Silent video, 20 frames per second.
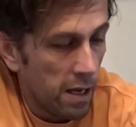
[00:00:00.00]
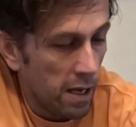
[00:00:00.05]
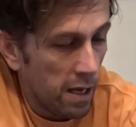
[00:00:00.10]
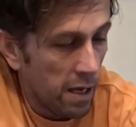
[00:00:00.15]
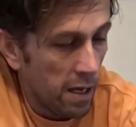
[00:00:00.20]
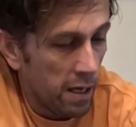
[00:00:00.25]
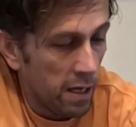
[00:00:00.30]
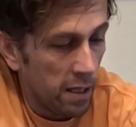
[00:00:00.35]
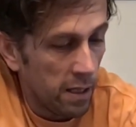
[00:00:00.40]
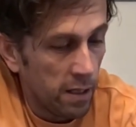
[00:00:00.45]

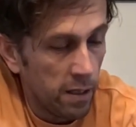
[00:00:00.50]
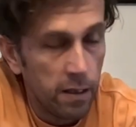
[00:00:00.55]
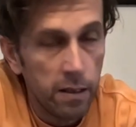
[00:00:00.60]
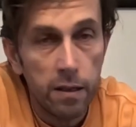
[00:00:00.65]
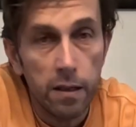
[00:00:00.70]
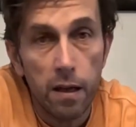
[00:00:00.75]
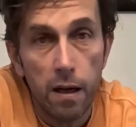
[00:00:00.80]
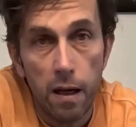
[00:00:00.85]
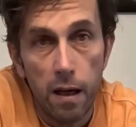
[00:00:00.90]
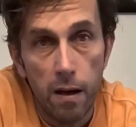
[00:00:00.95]

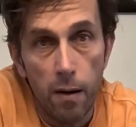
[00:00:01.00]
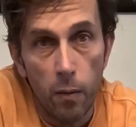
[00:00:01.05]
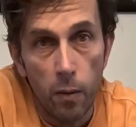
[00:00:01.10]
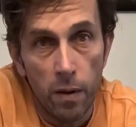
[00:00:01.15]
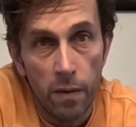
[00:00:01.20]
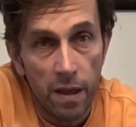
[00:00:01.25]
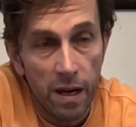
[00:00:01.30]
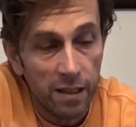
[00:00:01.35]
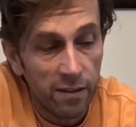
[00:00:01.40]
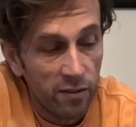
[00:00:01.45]
and when
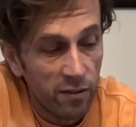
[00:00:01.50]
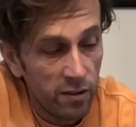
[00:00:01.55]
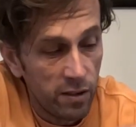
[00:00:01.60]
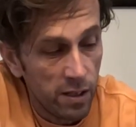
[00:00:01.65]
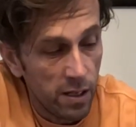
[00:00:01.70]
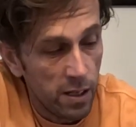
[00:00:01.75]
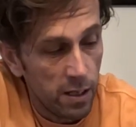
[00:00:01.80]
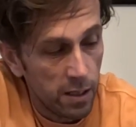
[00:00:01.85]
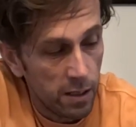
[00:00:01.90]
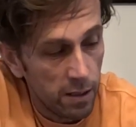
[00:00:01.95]
that's
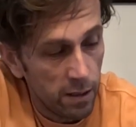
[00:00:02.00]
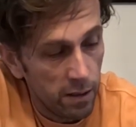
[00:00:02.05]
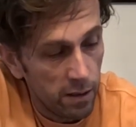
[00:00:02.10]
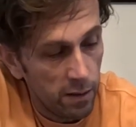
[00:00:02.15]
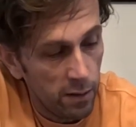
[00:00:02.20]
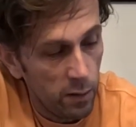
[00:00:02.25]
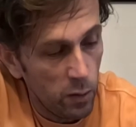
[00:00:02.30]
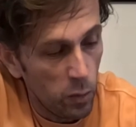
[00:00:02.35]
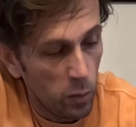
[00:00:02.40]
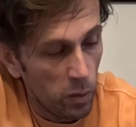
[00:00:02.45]
done
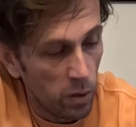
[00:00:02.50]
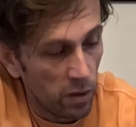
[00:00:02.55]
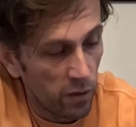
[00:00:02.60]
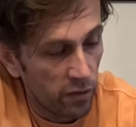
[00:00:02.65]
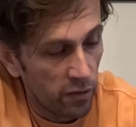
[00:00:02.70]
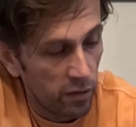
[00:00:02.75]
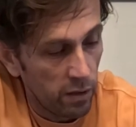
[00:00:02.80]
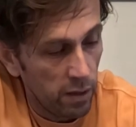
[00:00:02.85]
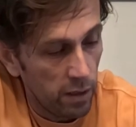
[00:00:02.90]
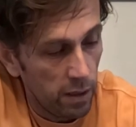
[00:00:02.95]
you will
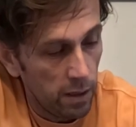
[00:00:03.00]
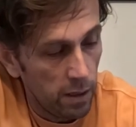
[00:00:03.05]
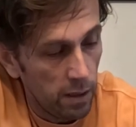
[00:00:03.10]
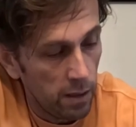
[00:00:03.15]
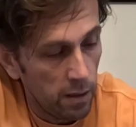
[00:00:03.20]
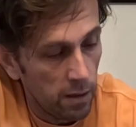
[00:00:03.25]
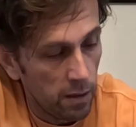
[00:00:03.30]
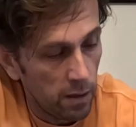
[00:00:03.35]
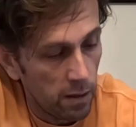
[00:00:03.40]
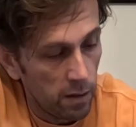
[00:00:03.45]

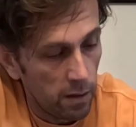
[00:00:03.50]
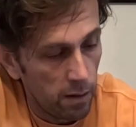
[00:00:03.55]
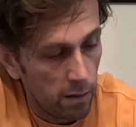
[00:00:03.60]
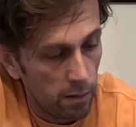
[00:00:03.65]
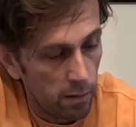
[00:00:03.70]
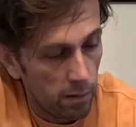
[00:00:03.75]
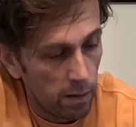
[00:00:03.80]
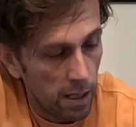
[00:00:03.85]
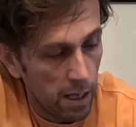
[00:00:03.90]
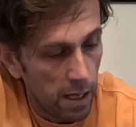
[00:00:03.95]
see
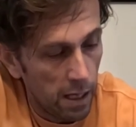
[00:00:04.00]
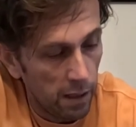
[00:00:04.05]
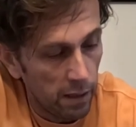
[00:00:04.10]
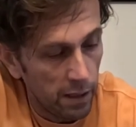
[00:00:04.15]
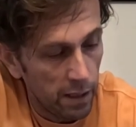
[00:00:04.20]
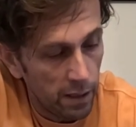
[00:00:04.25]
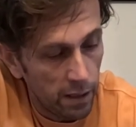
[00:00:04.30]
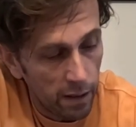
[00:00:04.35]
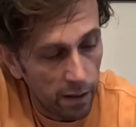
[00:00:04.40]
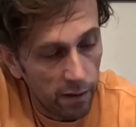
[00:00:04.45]

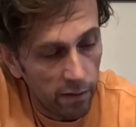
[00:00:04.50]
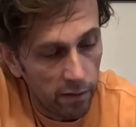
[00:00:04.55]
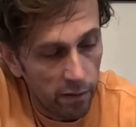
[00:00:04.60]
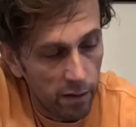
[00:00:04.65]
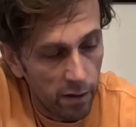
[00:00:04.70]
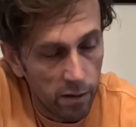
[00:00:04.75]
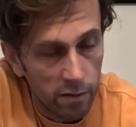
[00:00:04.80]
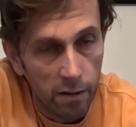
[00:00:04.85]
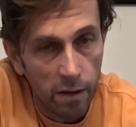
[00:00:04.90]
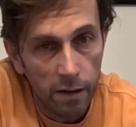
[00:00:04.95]
LEDs
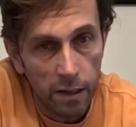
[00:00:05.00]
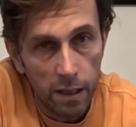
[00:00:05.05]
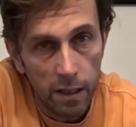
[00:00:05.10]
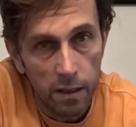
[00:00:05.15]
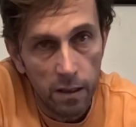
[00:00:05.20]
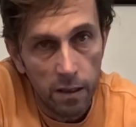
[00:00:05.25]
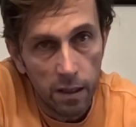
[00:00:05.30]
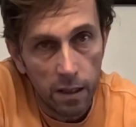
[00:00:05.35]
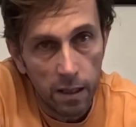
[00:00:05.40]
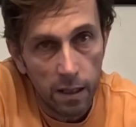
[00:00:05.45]
here that
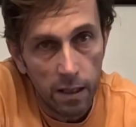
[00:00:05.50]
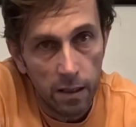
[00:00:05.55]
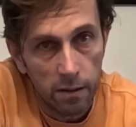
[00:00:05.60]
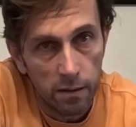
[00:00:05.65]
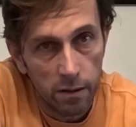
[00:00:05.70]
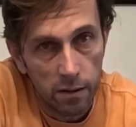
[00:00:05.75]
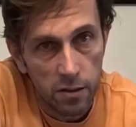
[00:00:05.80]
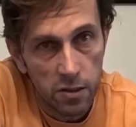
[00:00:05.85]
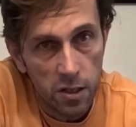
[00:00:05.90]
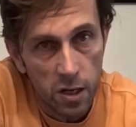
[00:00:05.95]
indicate
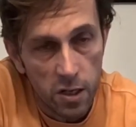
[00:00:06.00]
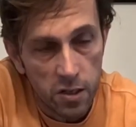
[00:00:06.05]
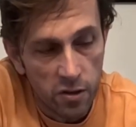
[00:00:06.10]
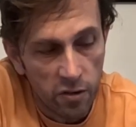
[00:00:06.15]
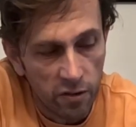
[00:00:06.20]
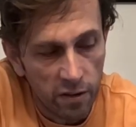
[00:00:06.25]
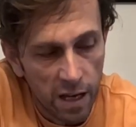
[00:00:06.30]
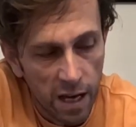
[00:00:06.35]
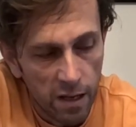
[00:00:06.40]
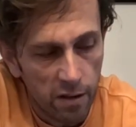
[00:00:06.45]
the charge
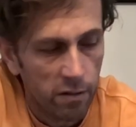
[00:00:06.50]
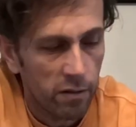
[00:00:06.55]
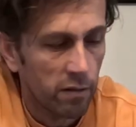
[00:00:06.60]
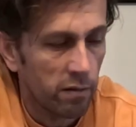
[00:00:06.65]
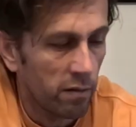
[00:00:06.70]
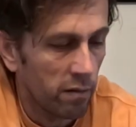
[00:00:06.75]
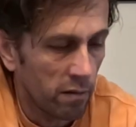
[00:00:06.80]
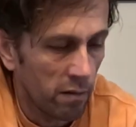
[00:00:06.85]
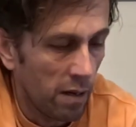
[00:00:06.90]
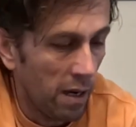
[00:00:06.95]
status.
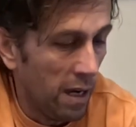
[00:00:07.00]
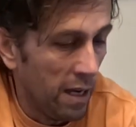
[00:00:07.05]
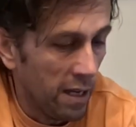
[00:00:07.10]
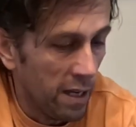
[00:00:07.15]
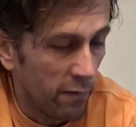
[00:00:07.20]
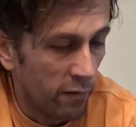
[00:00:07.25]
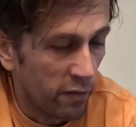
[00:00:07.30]
I have